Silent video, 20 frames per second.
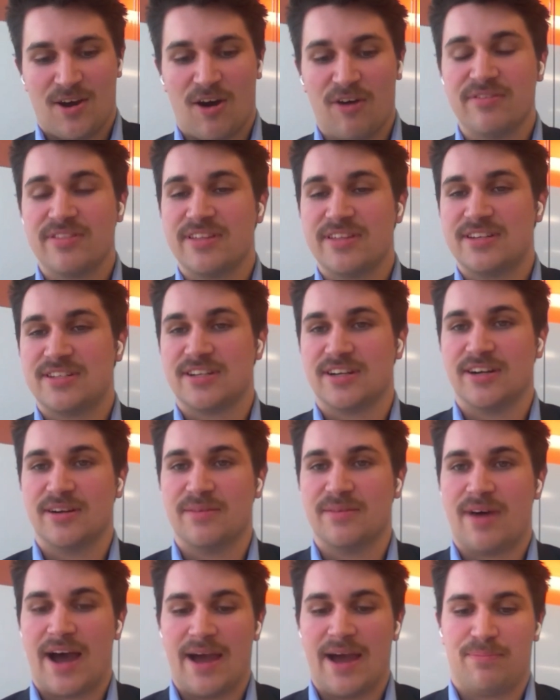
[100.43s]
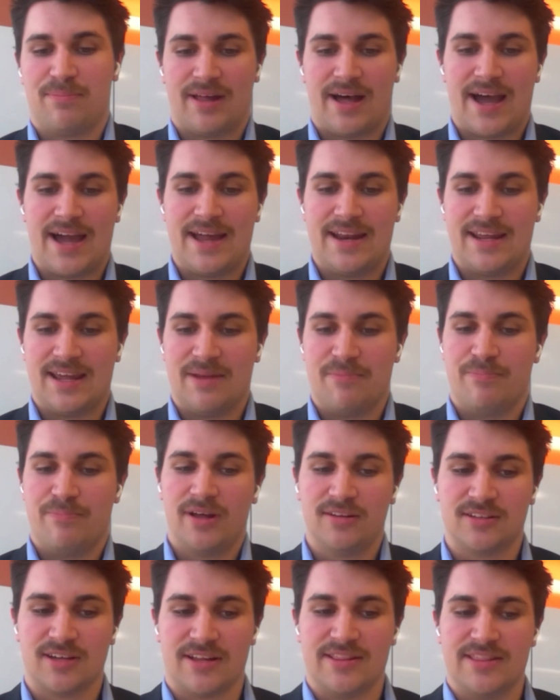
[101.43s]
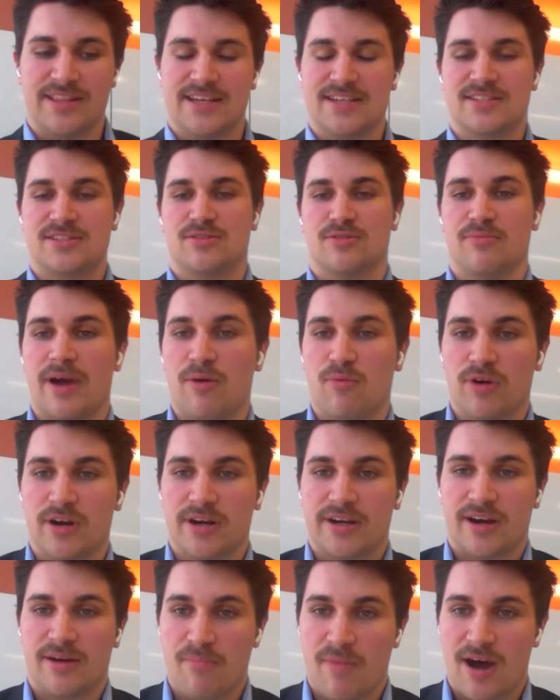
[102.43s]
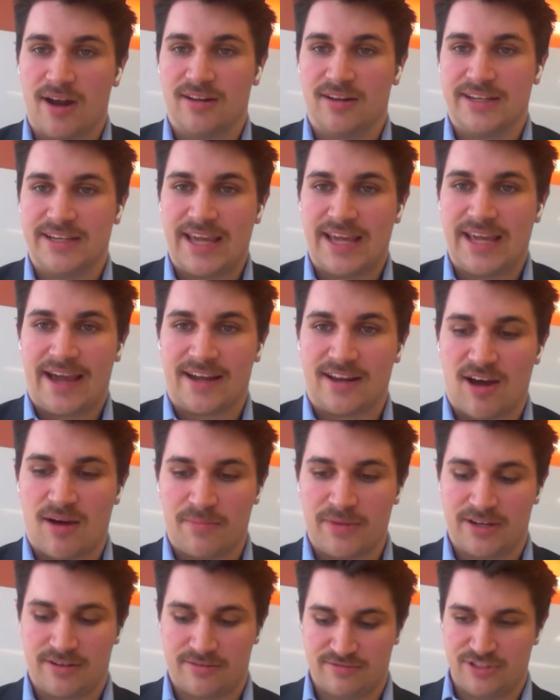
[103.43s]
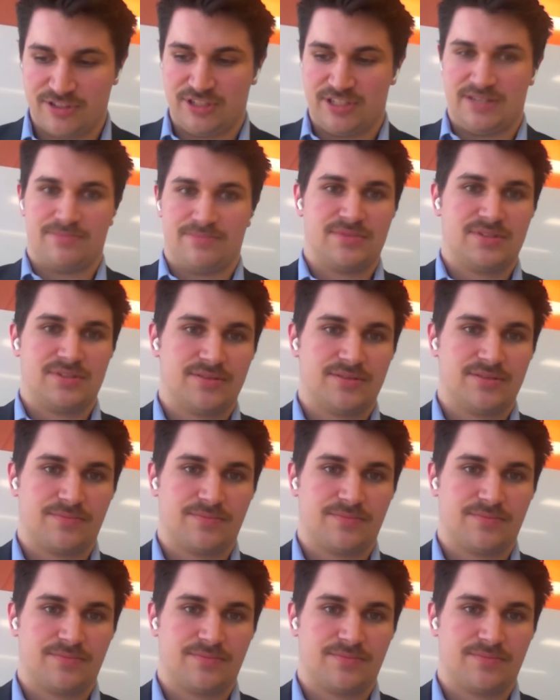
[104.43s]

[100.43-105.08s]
Over the term, I applied and built on this through my work on modeling economic regimes.